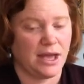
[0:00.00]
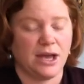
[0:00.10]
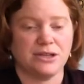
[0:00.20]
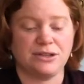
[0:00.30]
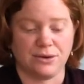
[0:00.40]

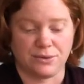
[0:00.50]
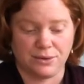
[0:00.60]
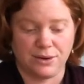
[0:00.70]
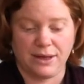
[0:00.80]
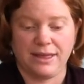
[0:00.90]
So,
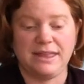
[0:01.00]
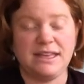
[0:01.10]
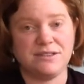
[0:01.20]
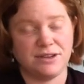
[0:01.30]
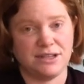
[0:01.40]

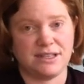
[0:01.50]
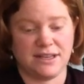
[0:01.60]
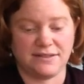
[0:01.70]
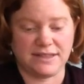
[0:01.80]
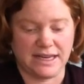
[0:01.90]
these photos that
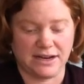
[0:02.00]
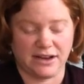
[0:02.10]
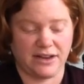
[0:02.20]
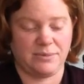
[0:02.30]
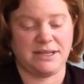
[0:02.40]
you've seen, I
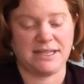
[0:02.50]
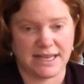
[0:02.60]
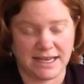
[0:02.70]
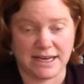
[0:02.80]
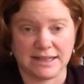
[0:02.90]
have been
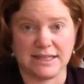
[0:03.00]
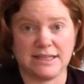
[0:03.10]
taking it in this